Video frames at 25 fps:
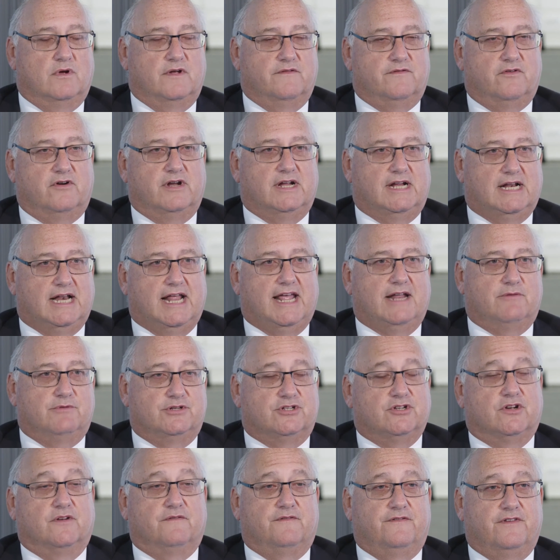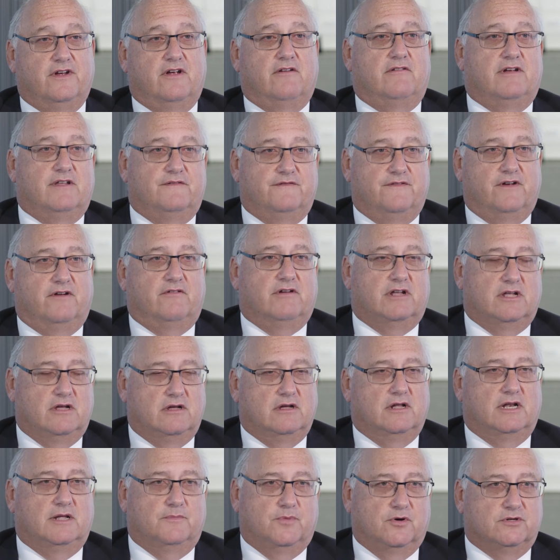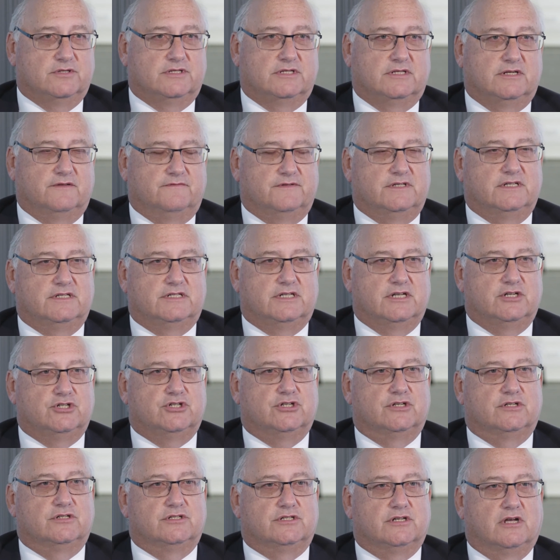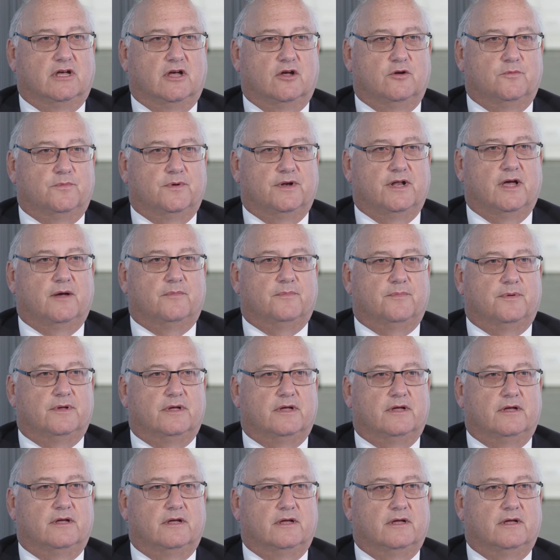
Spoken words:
We're very glad we took a very, very early positive decision to open up